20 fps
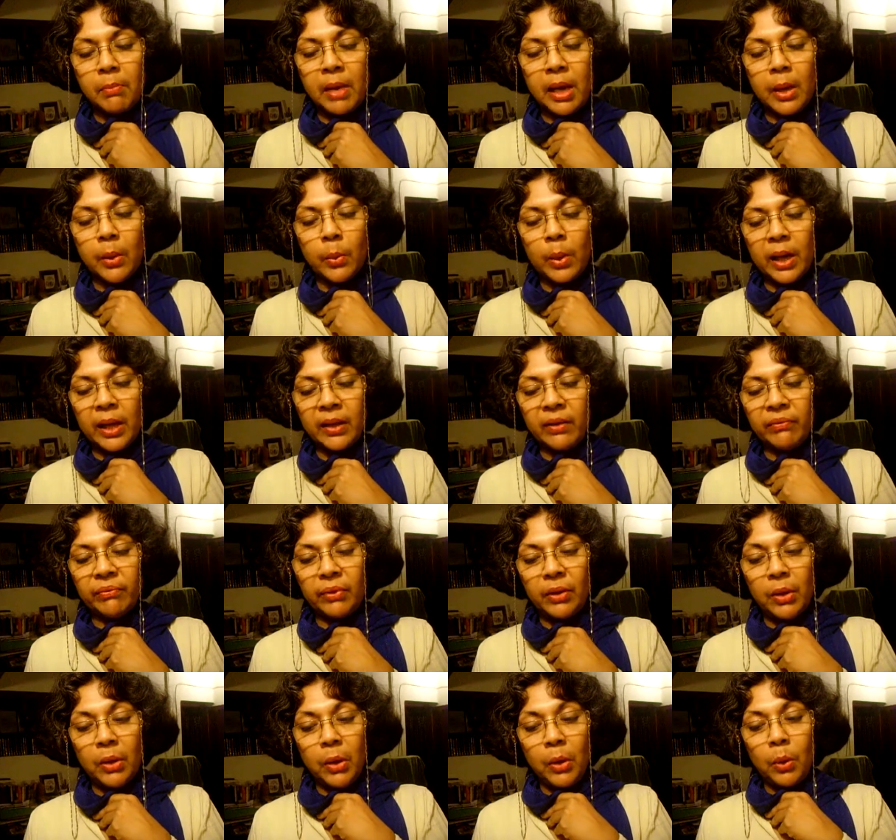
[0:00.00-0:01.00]
My
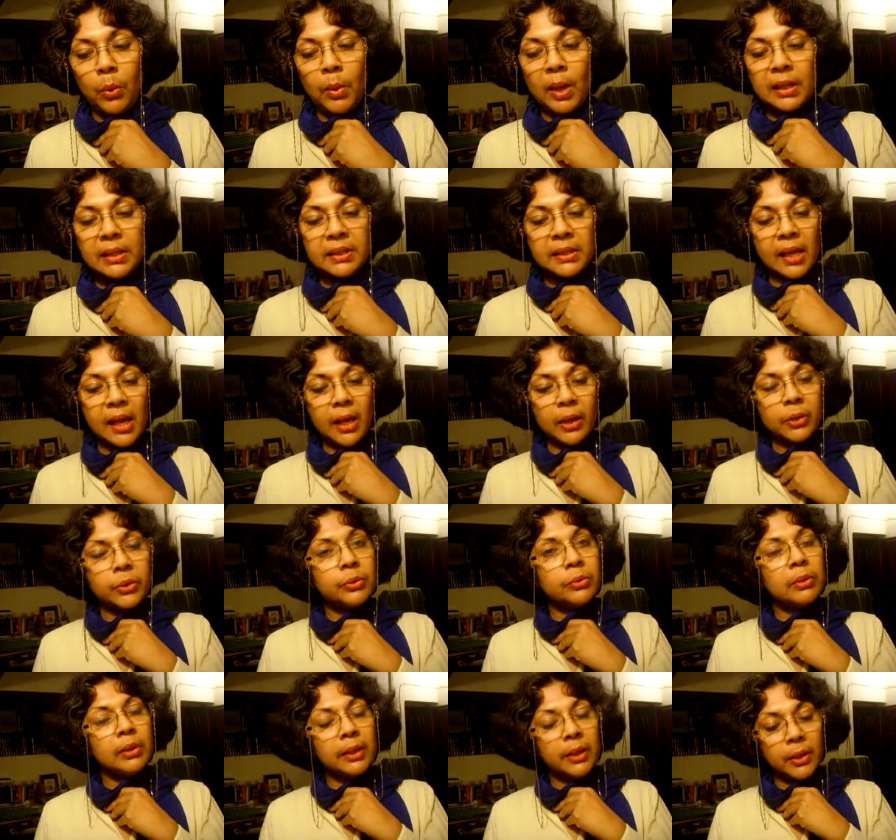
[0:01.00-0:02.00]
wife once
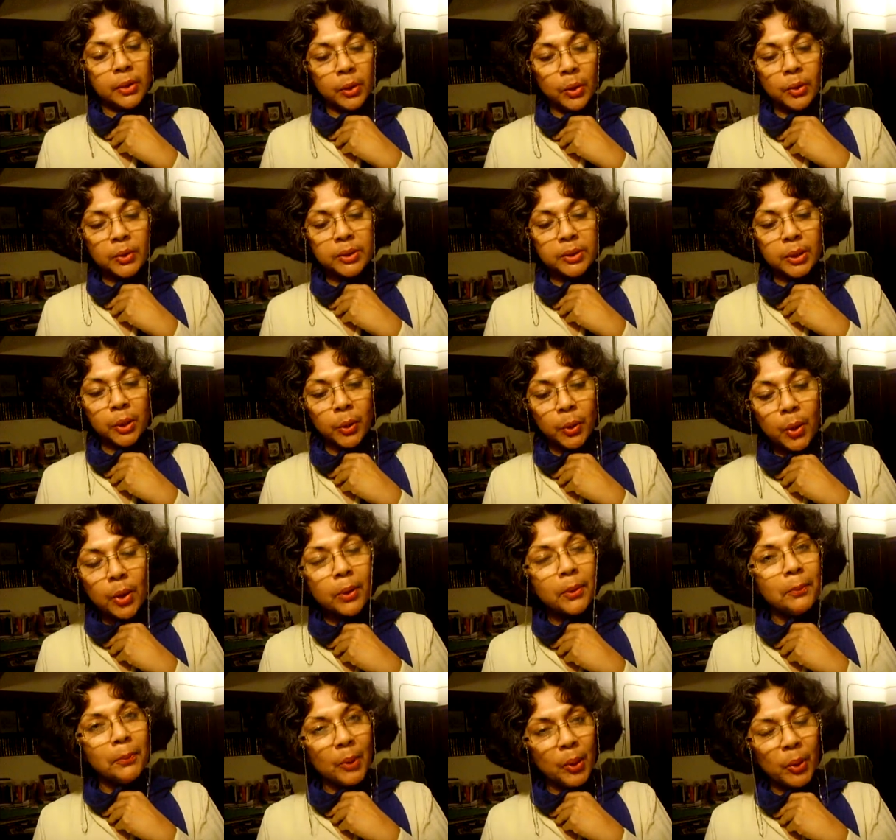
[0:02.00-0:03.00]
actually wrote a
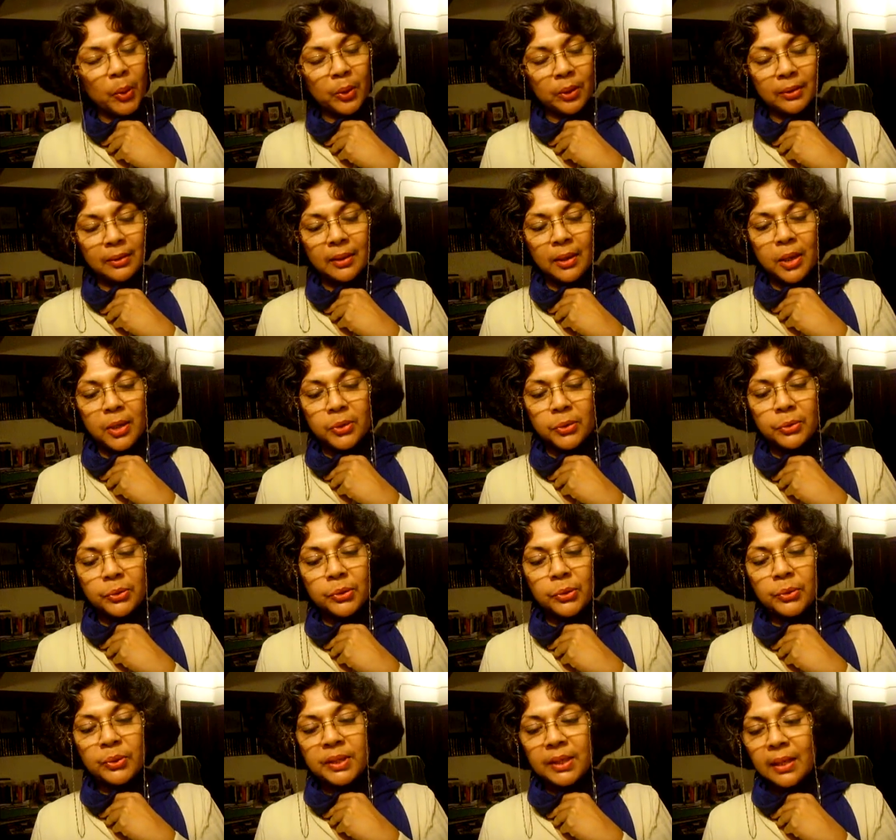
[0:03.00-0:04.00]
cookbook to
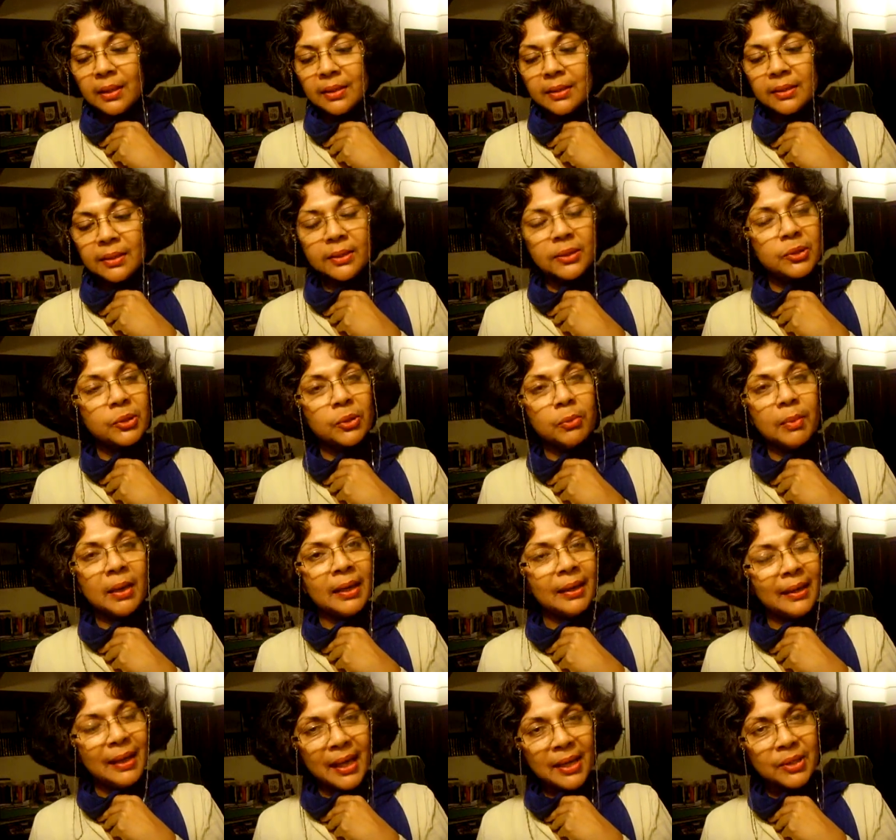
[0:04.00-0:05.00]
do justice to
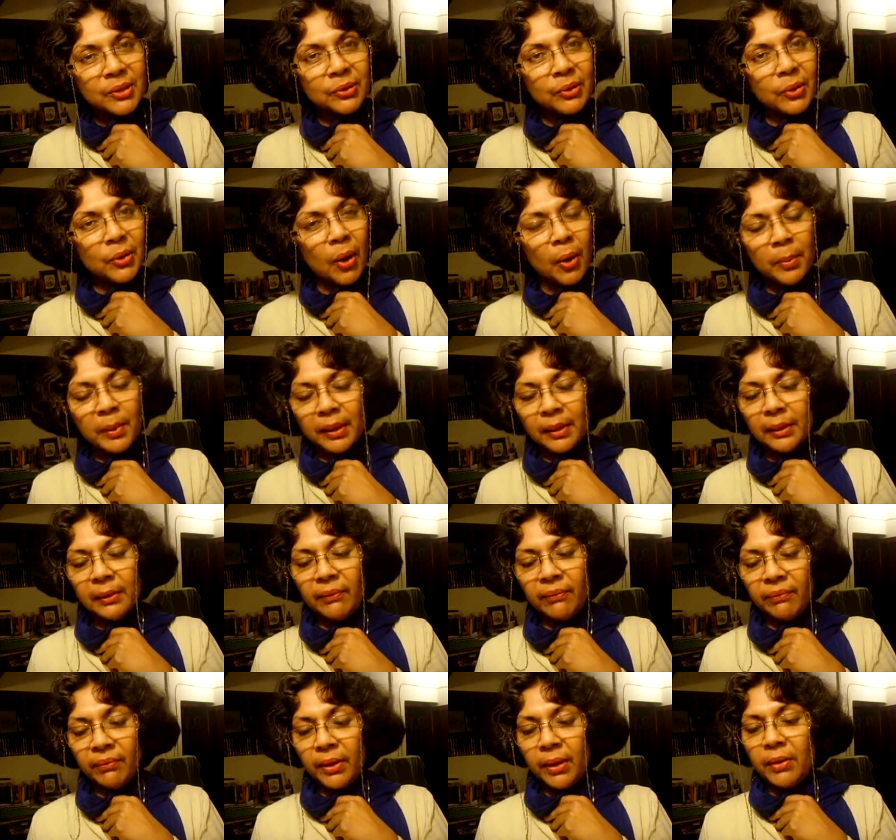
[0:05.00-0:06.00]
my
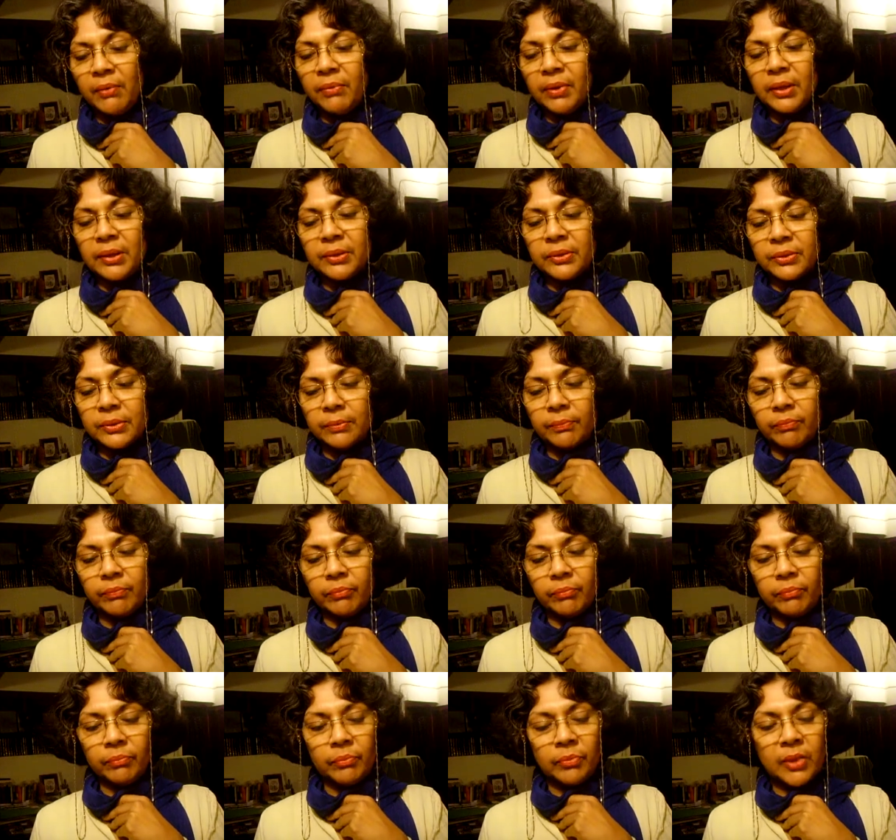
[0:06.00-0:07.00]
gastronomical fervours.
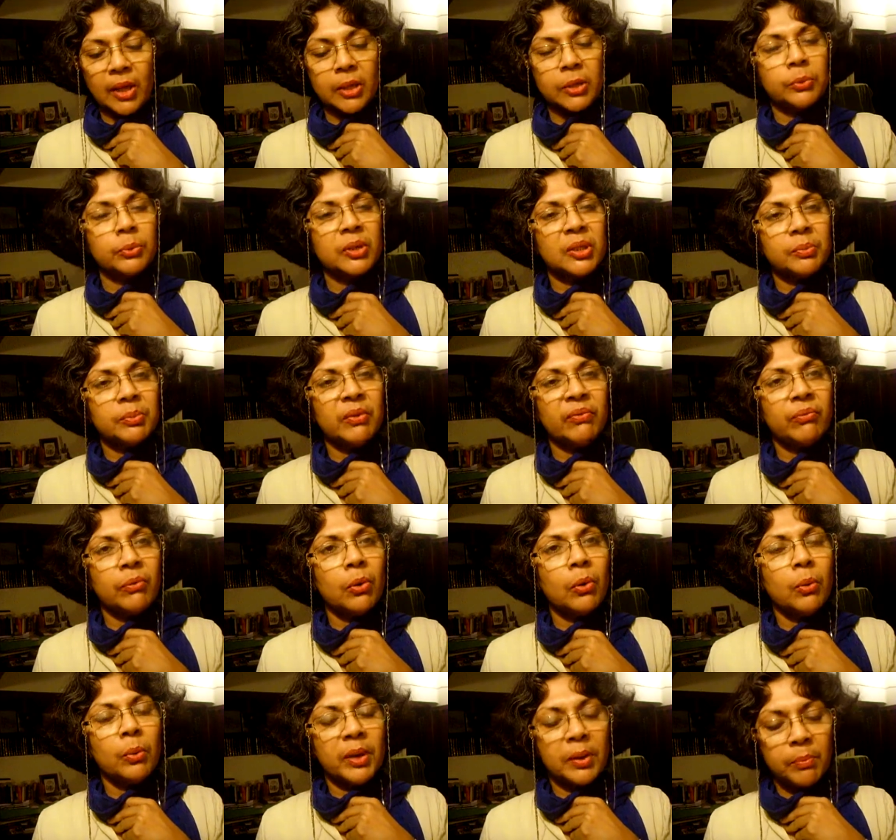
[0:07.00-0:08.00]
That was
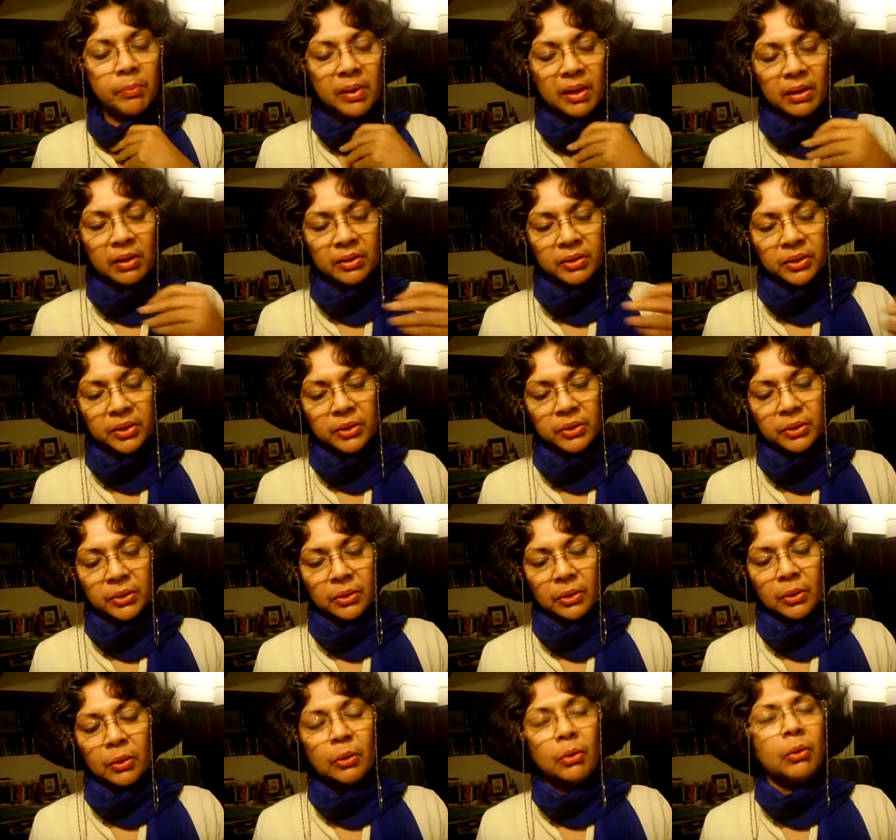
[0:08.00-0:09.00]
before we parted,
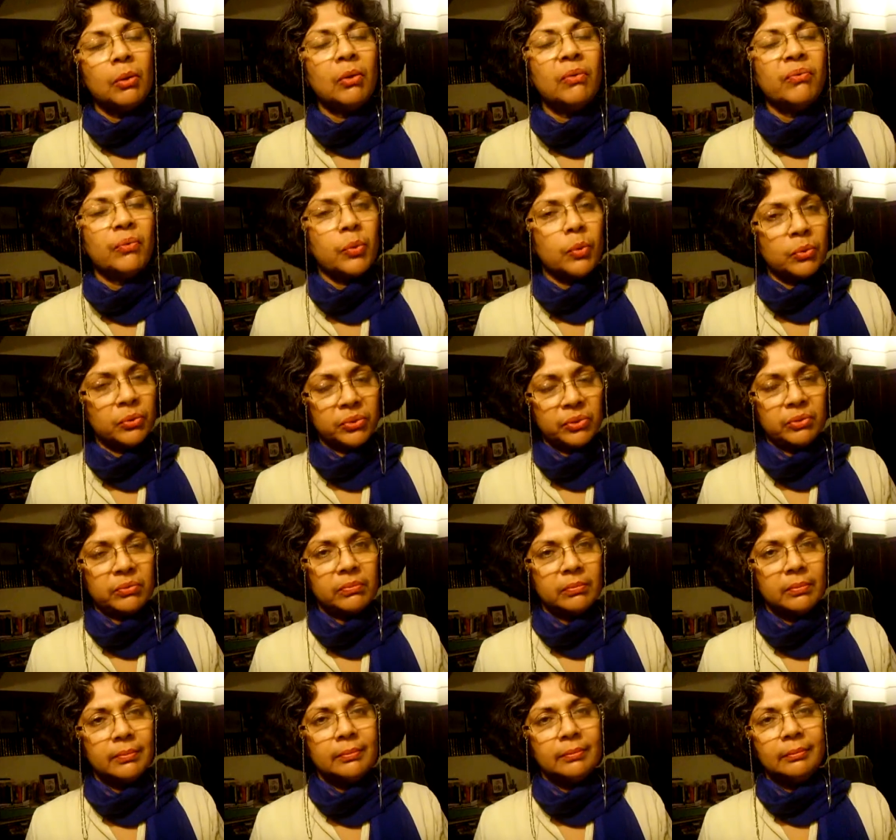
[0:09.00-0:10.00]
of course.
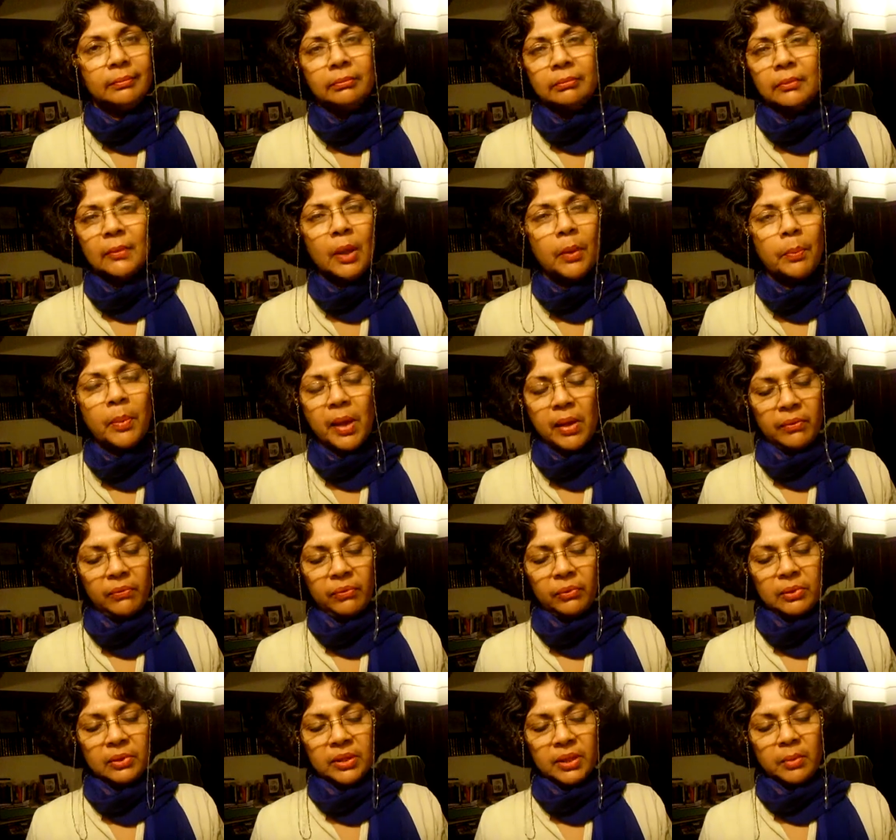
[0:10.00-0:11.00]
A
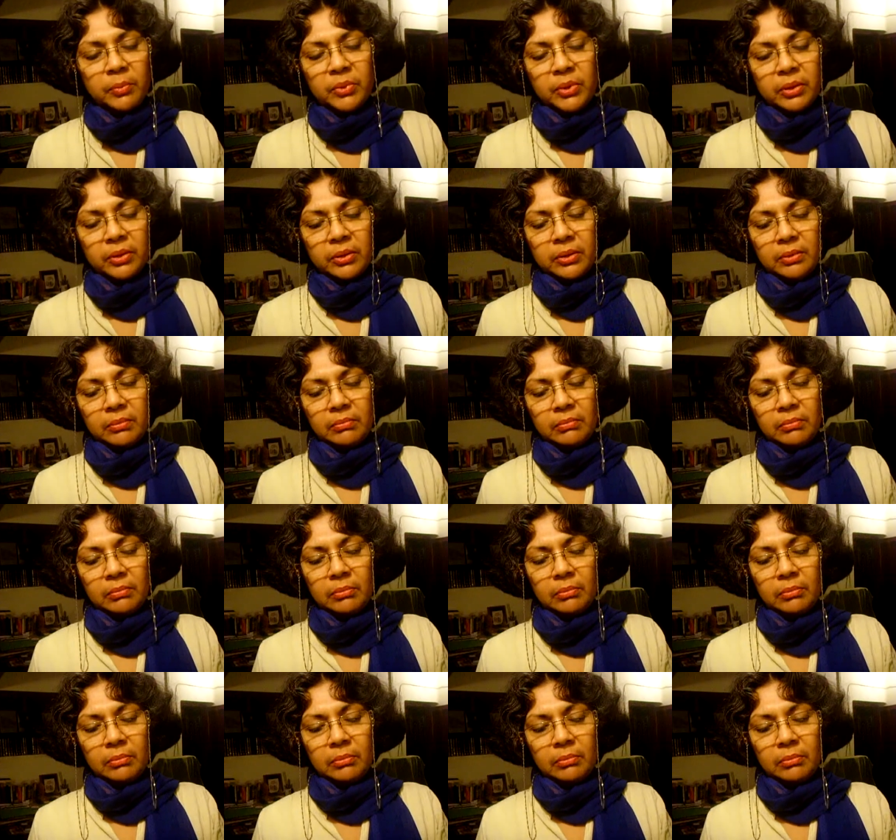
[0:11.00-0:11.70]
painful subject.